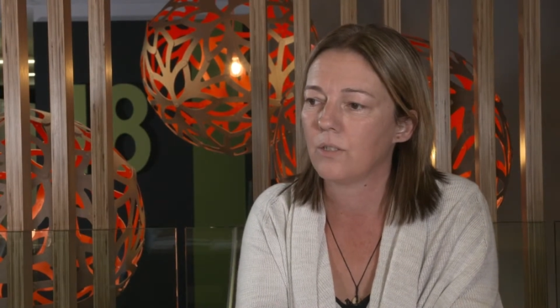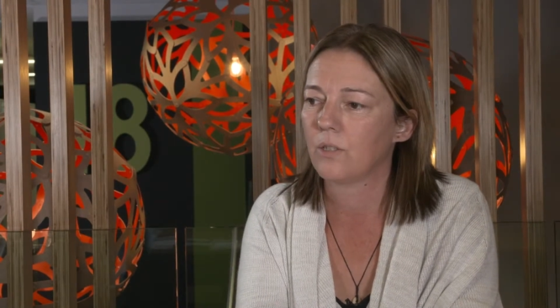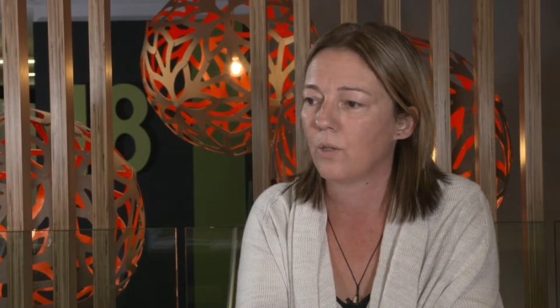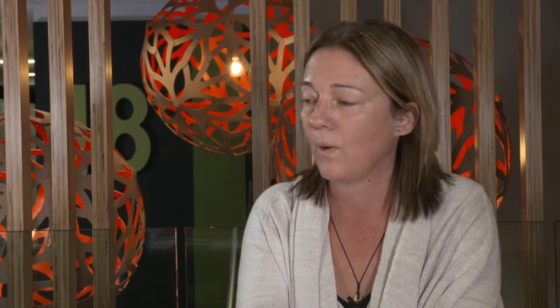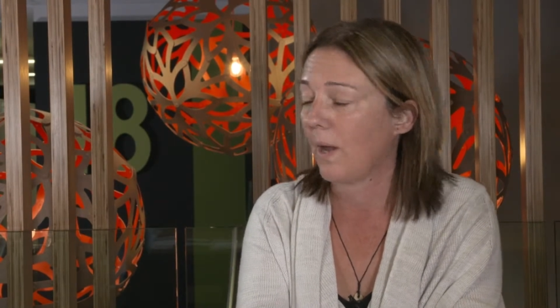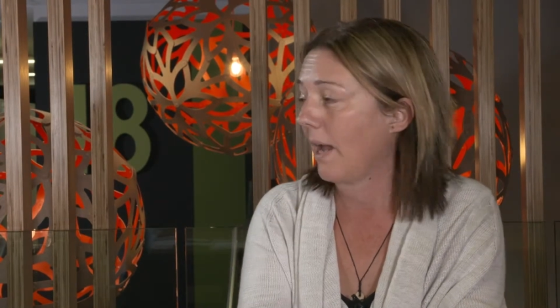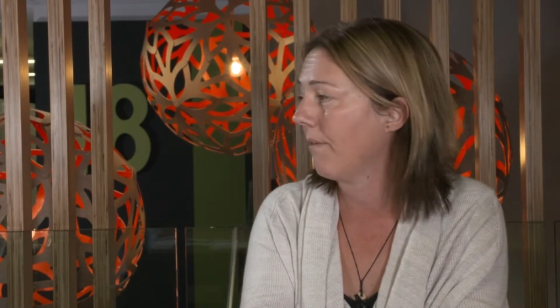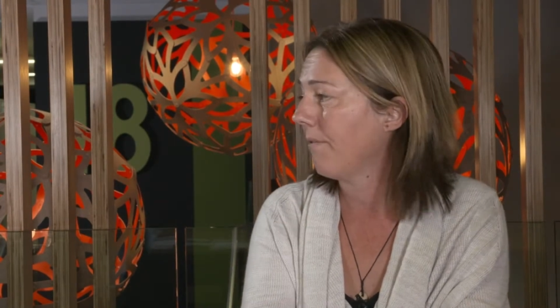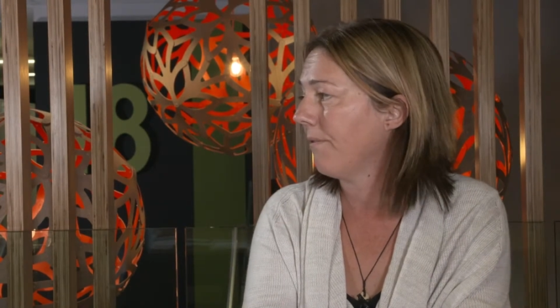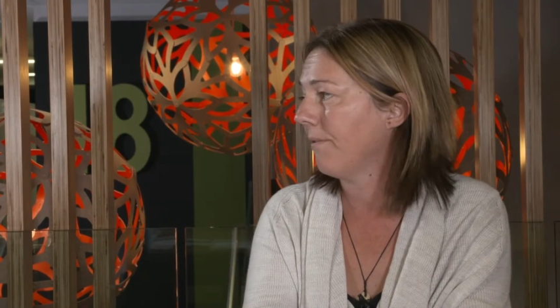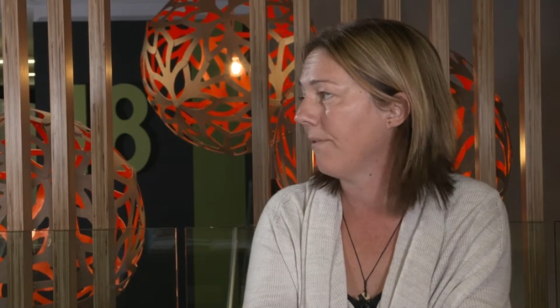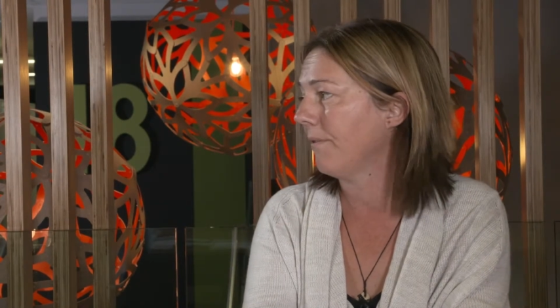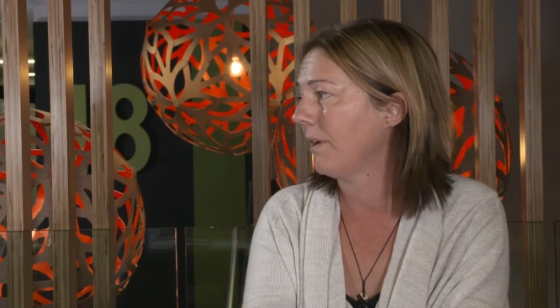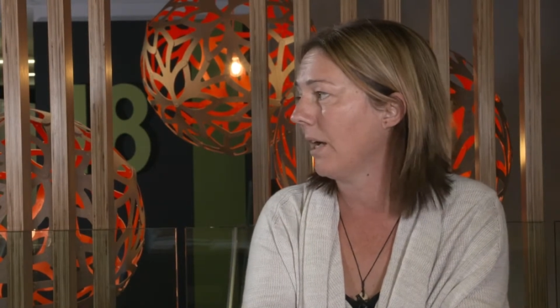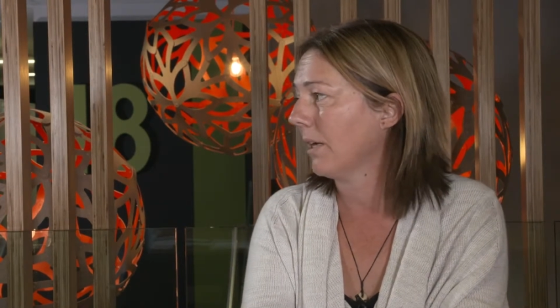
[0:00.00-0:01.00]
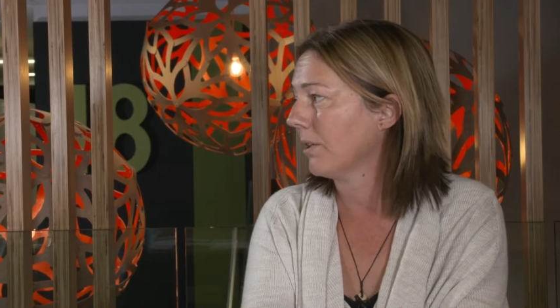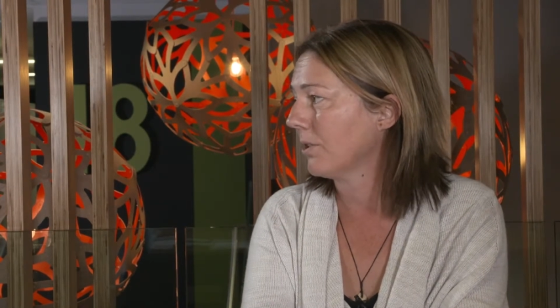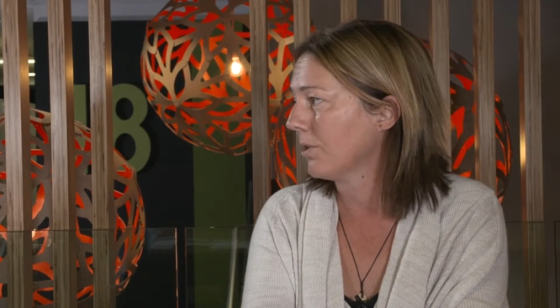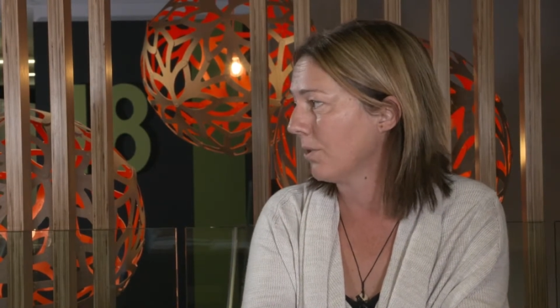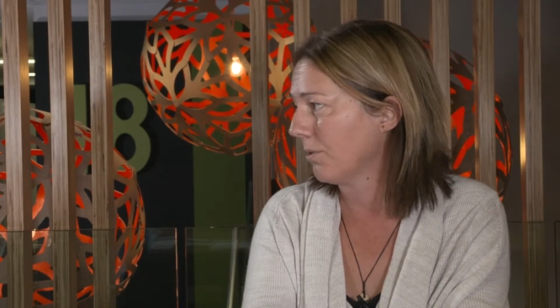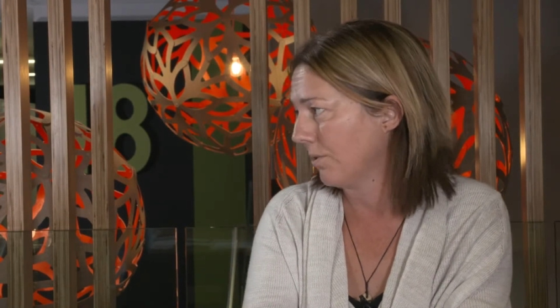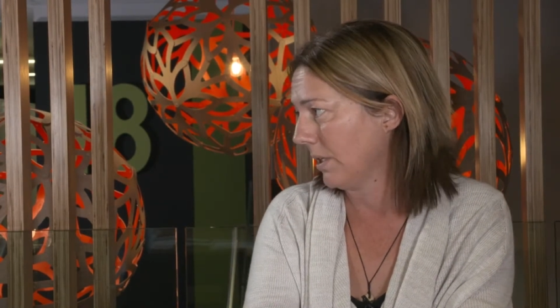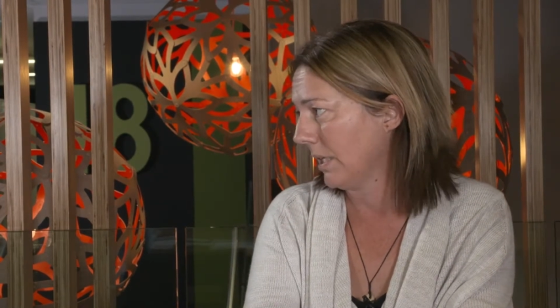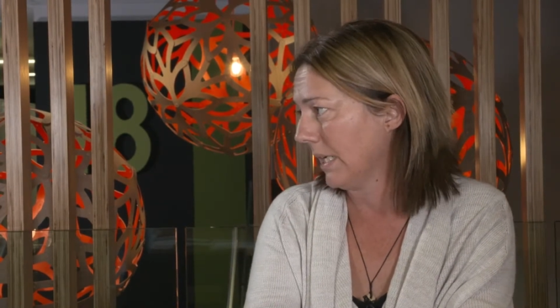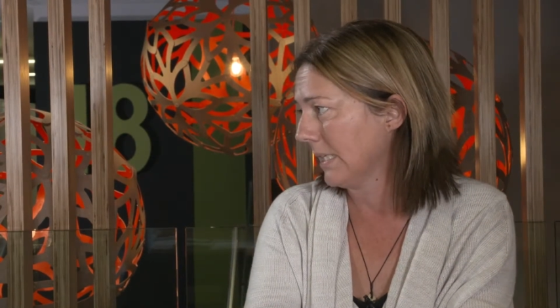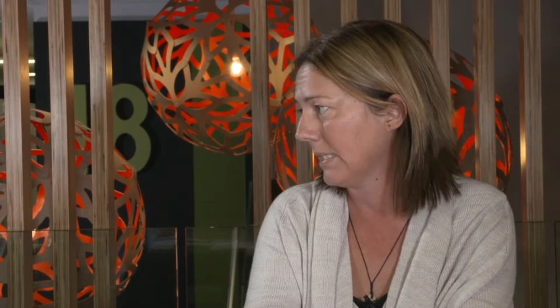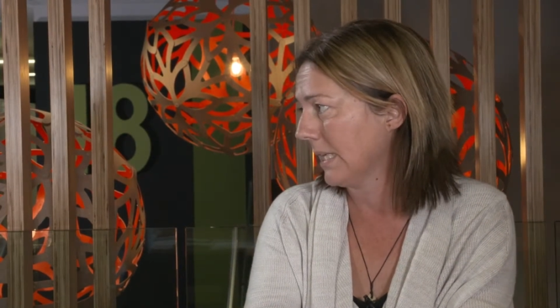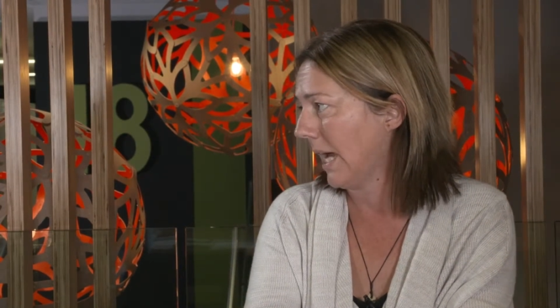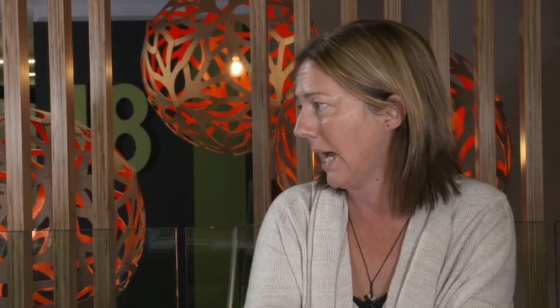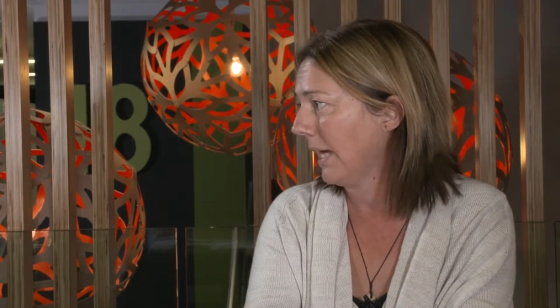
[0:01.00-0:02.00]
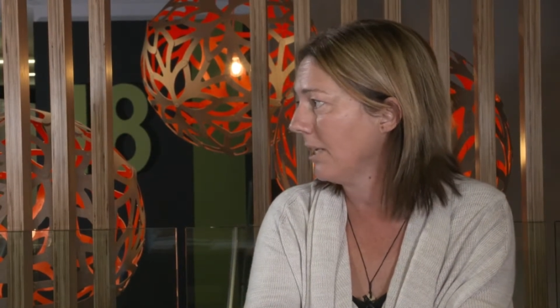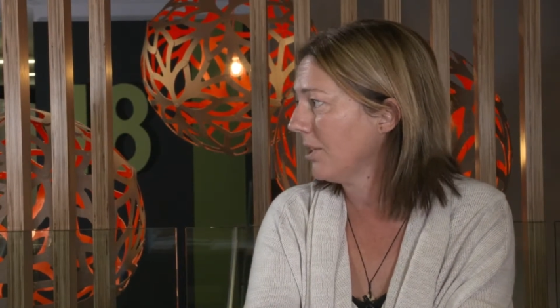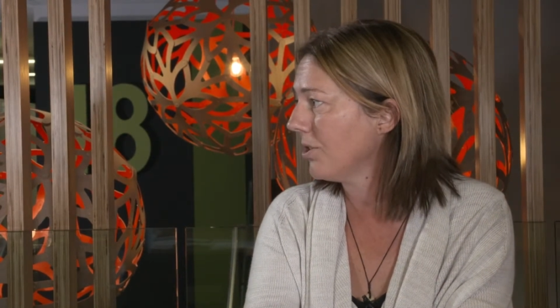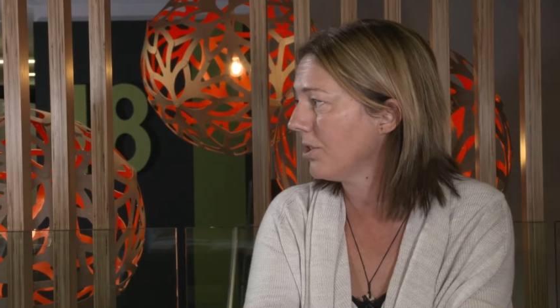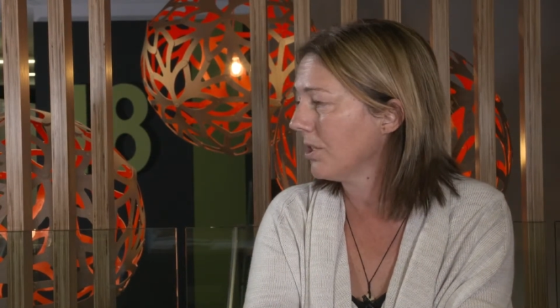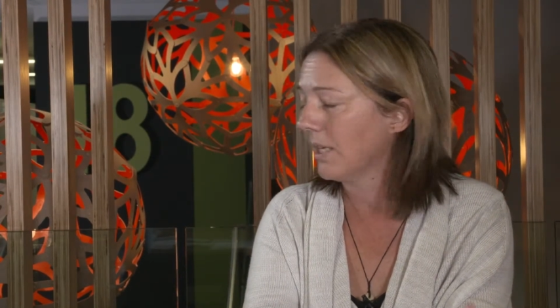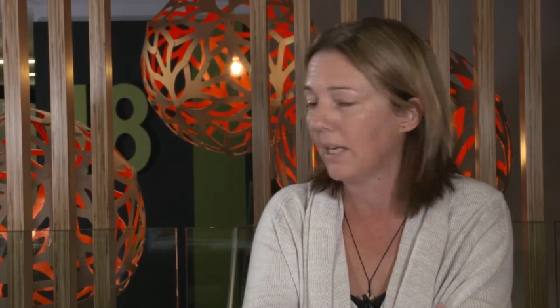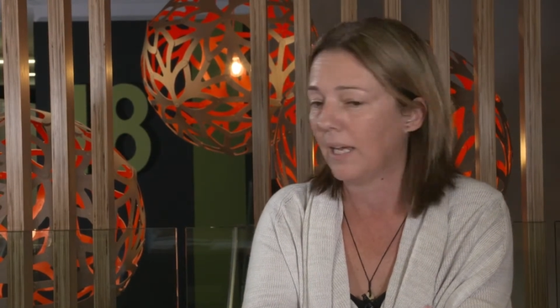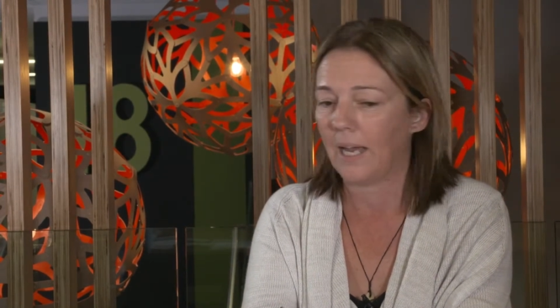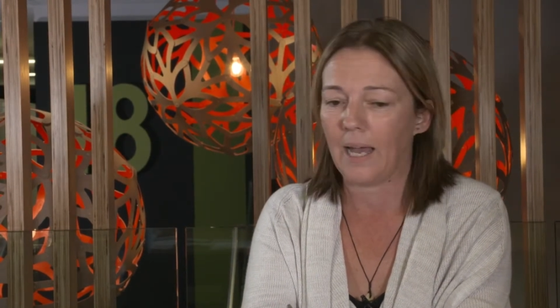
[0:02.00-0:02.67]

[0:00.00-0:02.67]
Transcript: do have younger children his age,